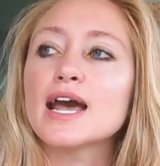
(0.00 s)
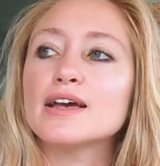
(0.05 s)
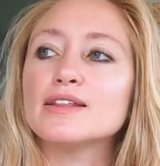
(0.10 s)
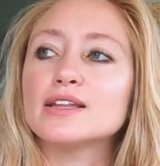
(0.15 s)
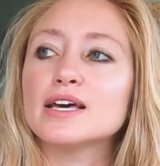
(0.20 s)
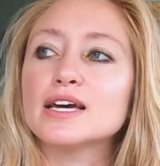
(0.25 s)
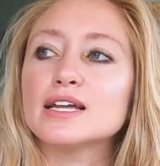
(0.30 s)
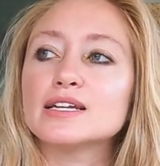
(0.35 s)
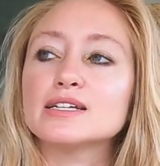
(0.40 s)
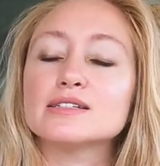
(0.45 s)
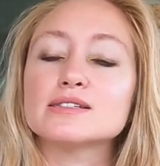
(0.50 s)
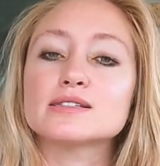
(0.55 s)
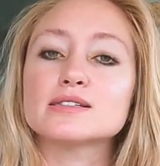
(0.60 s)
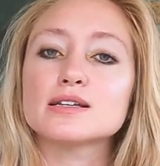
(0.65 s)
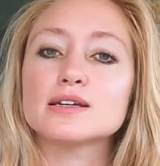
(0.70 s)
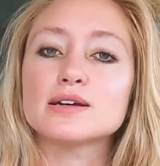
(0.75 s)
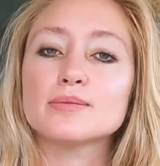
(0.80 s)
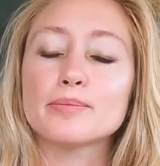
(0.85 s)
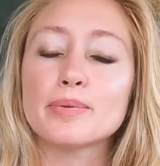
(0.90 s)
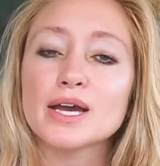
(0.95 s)
And then
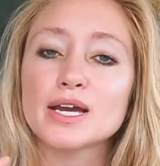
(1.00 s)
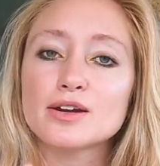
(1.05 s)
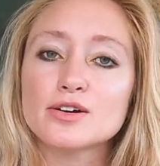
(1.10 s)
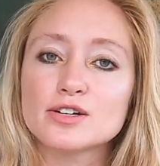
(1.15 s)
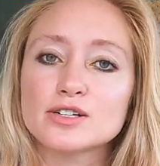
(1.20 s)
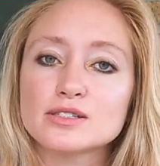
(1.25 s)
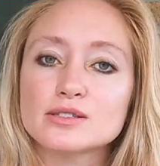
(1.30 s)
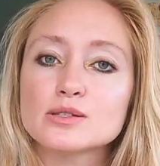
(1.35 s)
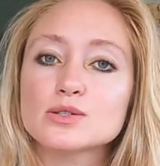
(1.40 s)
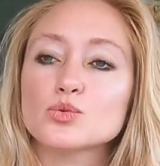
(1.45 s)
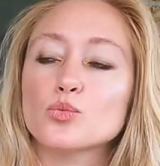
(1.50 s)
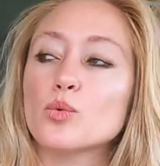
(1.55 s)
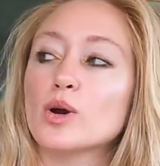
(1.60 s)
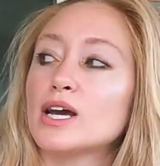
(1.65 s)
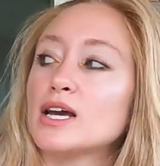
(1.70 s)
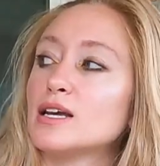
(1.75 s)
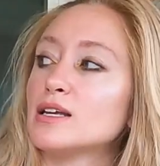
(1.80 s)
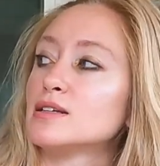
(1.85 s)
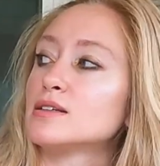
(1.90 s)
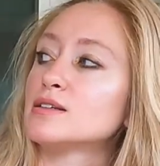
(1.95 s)
his parents
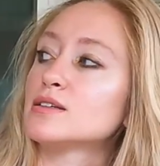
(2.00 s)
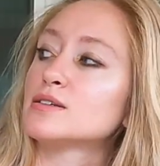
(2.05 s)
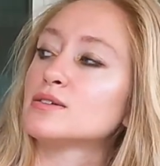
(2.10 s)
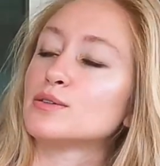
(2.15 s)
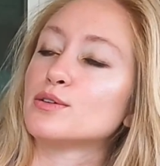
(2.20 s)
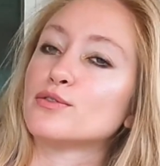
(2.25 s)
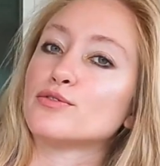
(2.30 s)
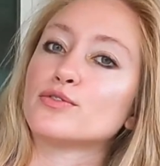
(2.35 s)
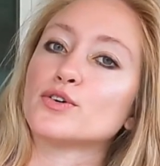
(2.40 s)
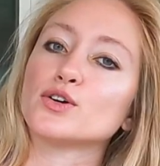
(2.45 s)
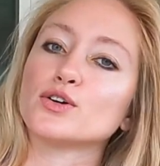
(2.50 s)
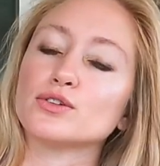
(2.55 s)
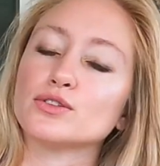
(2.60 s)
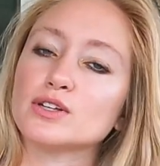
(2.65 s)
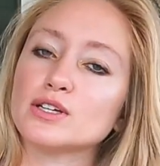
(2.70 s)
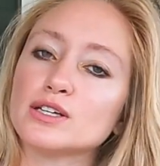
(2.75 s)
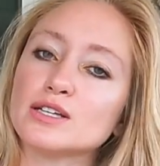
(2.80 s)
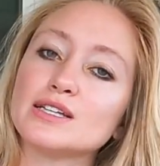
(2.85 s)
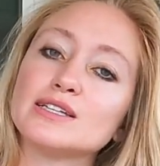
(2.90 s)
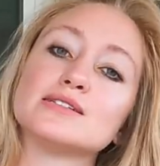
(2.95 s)
went
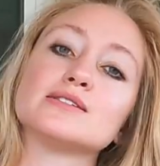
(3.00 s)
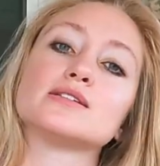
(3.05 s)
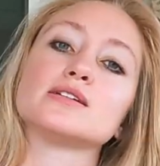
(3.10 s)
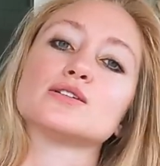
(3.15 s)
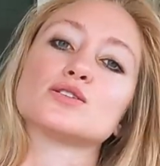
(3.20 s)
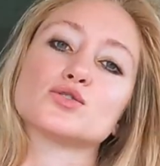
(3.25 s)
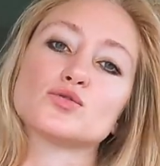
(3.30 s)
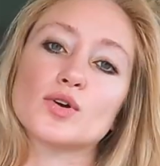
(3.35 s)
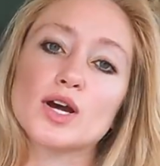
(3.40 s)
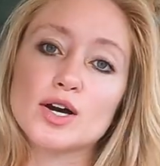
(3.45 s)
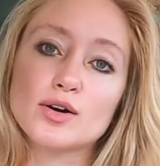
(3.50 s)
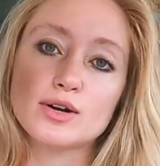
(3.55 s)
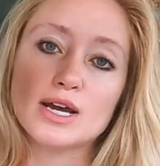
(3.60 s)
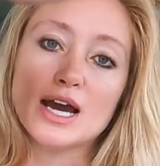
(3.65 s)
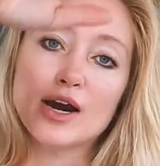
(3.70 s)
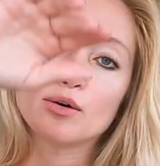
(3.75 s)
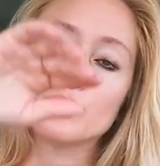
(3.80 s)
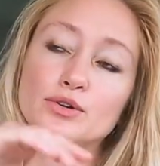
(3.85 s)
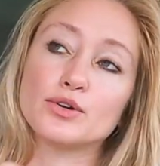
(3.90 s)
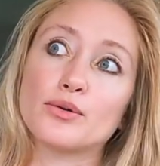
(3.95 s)
the easiest route
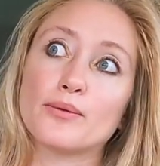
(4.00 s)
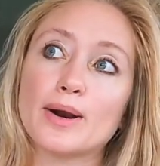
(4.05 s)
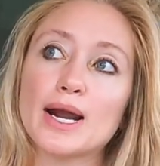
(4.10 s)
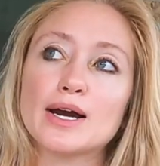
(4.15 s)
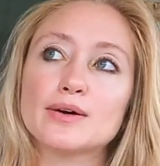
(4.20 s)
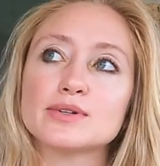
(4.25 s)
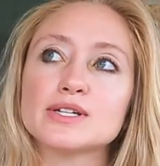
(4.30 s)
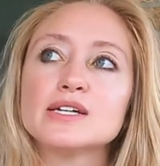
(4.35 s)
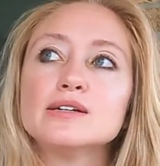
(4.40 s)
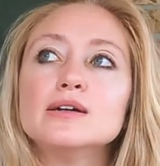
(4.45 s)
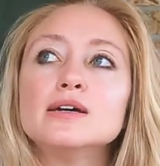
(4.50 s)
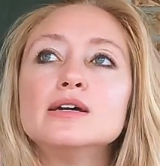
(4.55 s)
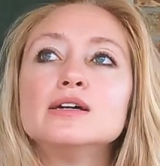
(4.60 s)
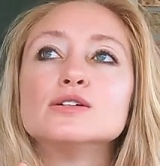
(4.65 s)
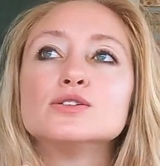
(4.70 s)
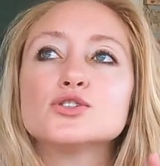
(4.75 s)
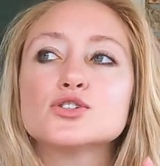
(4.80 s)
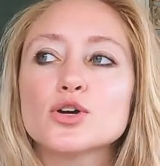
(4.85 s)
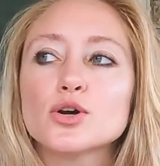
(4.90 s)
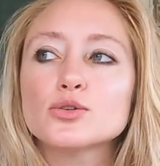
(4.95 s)
out and around.
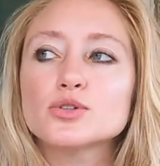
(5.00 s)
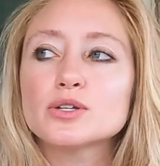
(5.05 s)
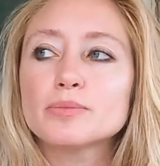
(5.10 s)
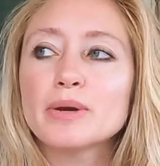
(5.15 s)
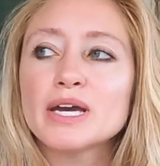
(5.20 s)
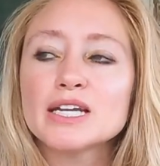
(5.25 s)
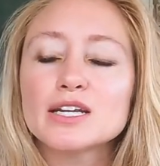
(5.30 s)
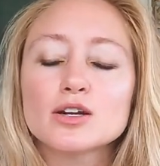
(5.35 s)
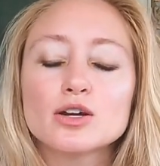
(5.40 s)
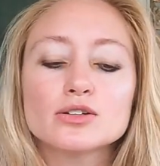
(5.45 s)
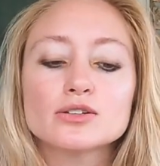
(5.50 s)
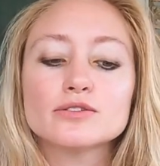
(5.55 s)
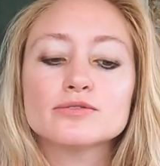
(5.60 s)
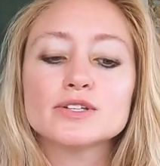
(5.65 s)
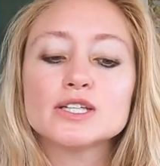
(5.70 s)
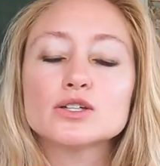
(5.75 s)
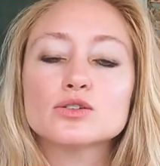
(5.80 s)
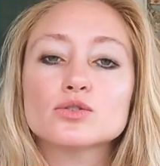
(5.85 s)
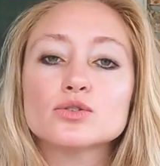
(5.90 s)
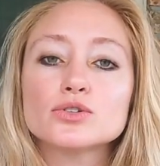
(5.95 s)
So depending on the
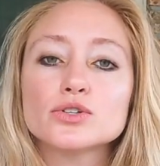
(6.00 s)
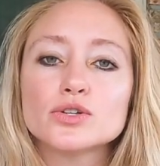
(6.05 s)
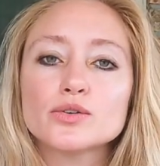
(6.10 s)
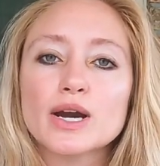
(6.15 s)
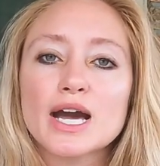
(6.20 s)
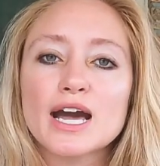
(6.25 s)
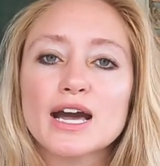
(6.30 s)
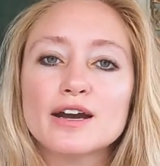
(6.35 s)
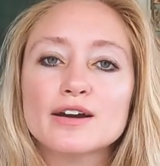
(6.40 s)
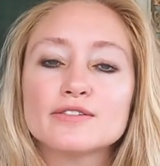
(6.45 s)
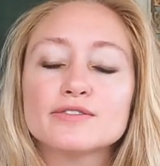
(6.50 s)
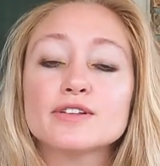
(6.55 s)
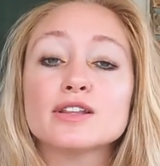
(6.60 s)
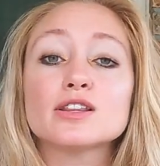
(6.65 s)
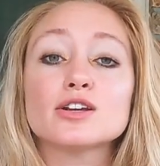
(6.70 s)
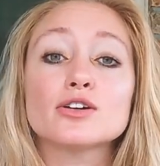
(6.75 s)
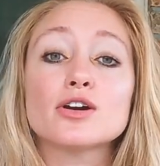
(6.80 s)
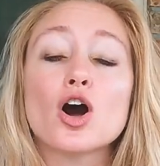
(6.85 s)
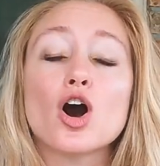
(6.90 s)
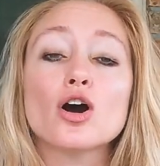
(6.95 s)
vehicle you have,
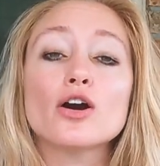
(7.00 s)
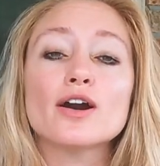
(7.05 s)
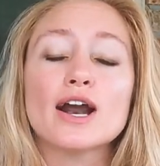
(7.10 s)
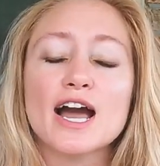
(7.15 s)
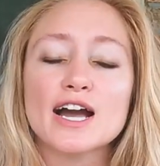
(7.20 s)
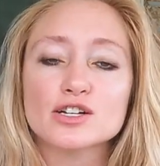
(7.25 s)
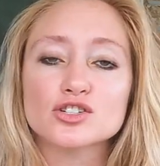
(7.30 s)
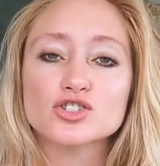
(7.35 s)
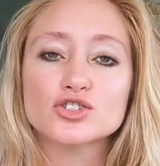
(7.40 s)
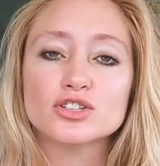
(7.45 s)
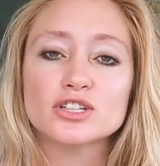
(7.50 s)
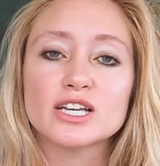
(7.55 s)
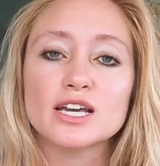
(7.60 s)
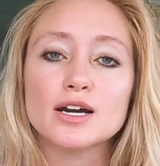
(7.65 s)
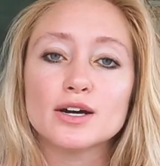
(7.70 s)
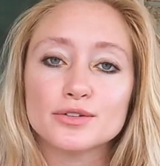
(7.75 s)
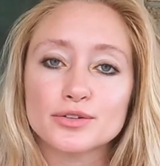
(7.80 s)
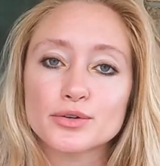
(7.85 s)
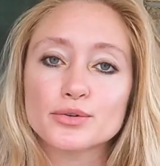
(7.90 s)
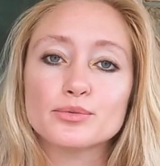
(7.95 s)
there are
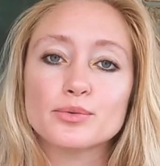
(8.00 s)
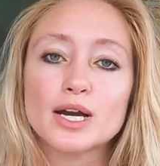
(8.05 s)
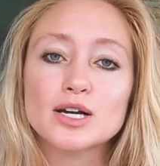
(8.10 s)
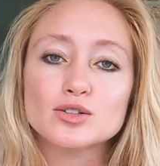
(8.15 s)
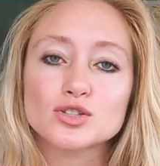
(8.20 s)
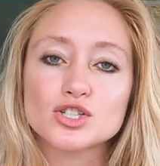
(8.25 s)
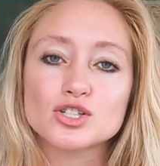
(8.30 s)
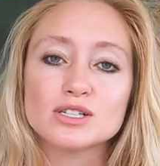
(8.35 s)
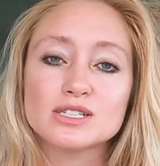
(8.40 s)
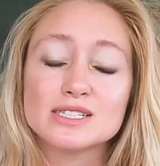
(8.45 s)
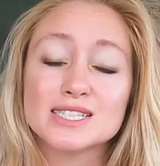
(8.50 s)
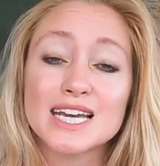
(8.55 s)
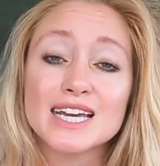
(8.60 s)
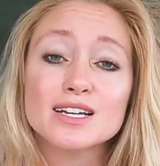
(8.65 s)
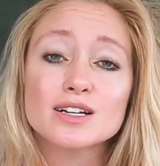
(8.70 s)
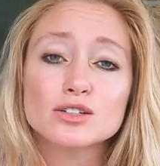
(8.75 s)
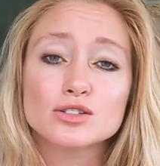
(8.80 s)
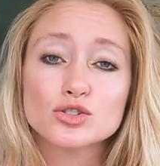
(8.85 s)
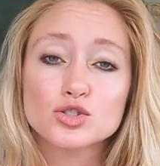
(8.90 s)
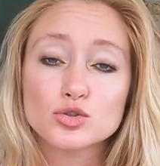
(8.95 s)
actually other routes you can
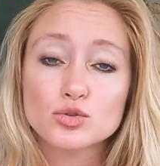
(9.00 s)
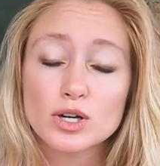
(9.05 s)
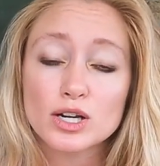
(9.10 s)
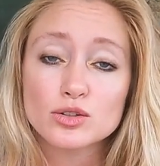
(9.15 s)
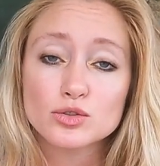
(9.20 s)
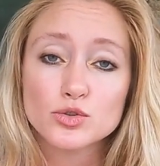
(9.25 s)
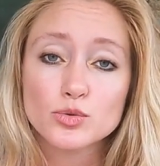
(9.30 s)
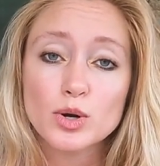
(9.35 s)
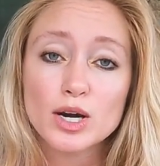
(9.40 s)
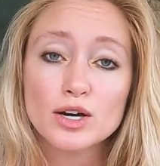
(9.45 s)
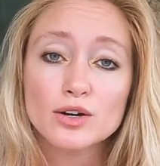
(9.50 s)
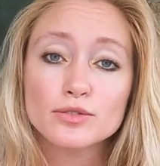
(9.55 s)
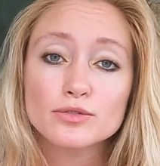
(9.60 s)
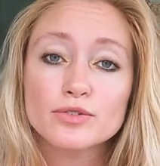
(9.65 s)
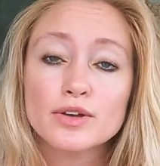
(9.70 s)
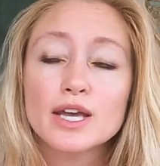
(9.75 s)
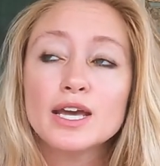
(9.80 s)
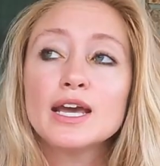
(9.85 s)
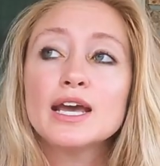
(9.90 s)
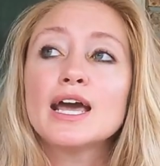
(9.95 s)
take on Trail
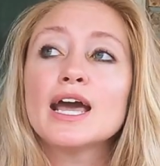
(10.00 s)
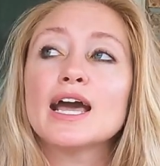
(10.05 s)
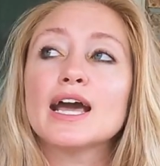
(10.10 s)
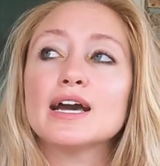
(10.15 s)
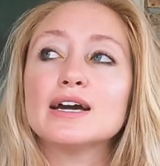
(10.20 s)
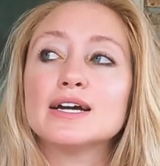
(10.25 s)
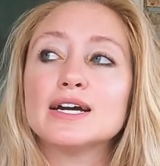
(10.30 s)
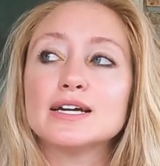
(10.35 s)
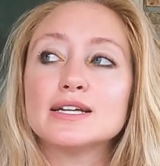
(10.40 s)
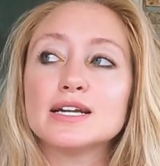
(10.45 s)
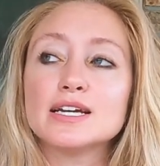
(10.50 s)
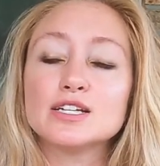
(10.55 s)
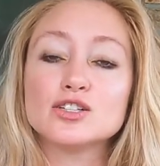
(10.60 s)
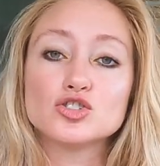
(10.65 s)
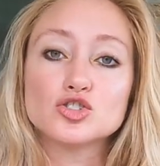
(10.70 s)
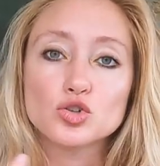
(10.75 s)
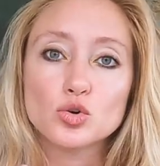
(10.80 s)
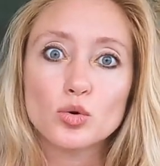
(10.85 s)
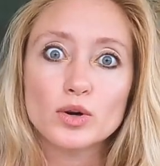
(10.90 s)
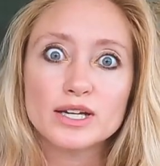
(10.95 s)
12 and
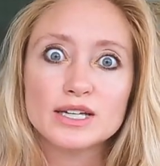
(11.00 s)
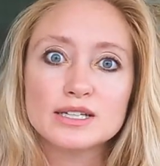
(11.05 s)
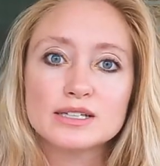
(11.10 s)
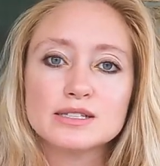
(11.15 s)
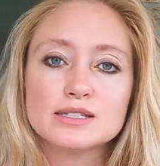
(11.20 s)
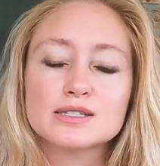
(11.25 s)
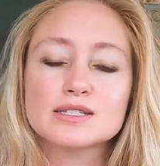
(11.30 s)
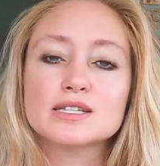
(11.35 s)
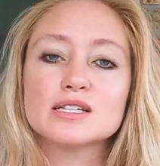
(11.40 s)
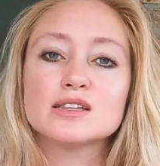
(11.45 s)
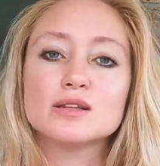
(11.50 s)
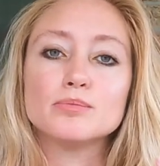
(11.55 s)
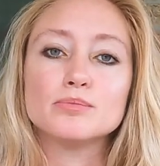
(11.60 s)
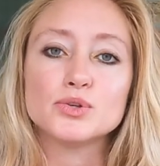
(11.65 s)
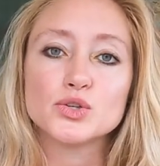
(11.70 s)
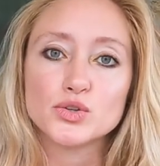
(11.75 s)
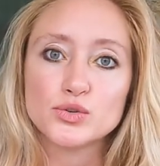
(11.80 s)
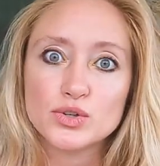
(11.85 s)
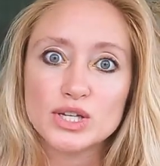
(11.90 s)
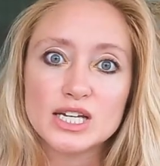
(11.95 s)
enjoy it and see the
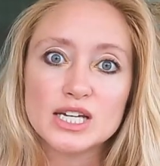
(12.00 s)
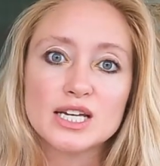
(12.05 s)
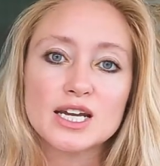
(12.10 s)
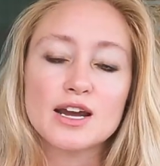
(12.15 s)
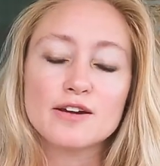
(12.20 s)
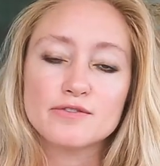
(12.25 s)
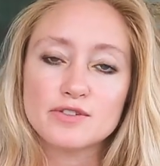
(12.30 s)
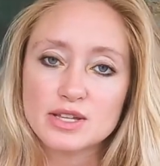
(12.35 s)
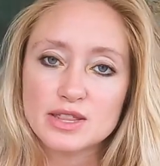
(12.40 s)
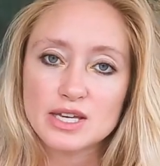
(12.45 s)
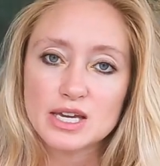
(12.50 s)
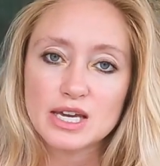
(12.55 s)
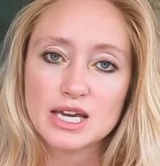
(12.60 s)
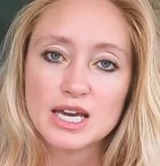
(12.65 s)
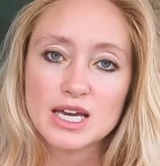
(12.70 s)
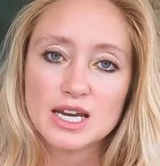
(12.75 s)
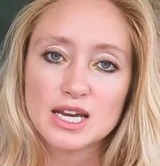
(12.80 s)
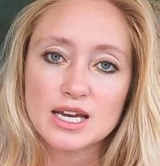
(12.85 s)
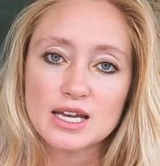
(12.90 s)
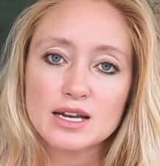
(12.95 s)
beauty and
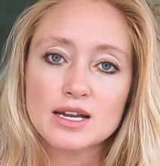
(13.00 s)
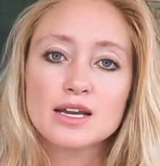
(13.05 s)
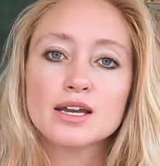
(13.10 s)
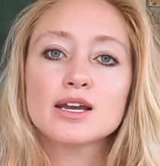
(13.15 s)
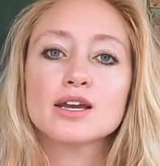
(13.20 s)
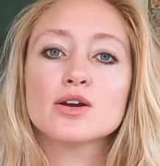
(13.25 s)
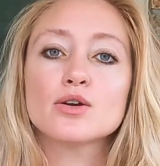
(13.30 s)
everything in it.